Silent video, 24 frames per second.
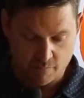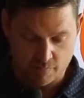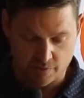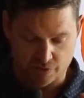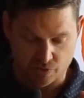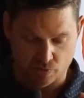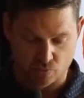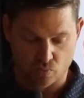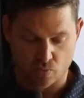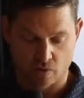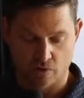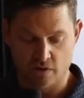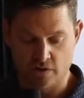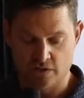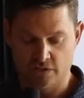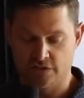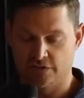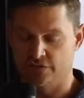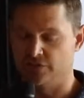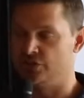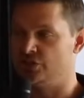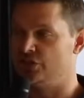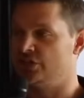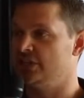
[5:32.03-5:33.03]
but the words
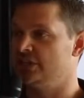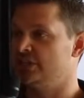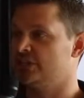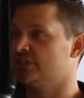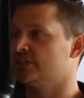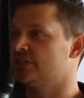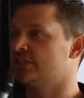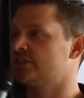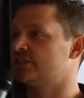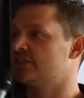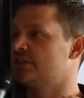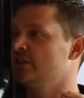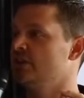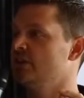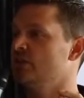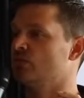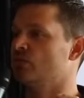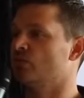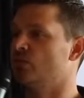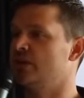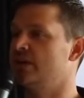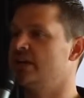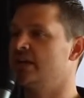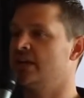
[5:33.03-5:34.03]
of Jesus
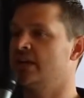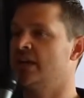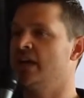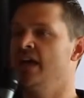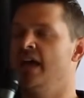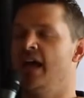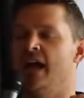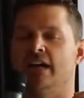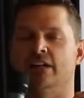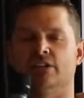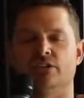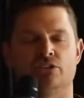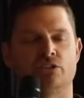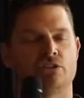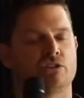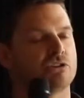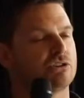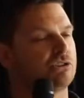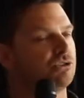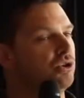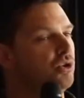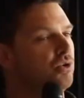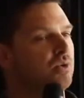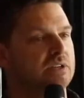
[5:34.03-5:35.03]
ring as
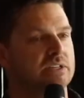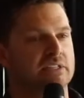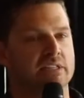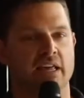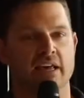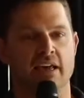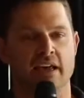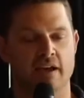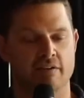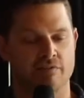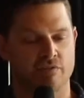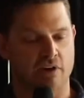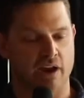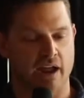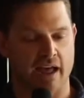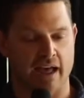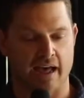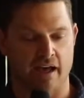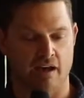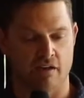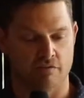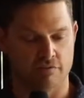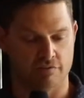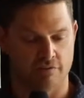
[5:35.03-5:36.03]
true as they ever
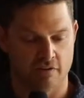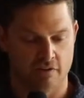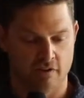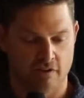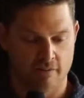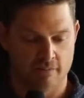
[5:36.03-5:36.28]
have.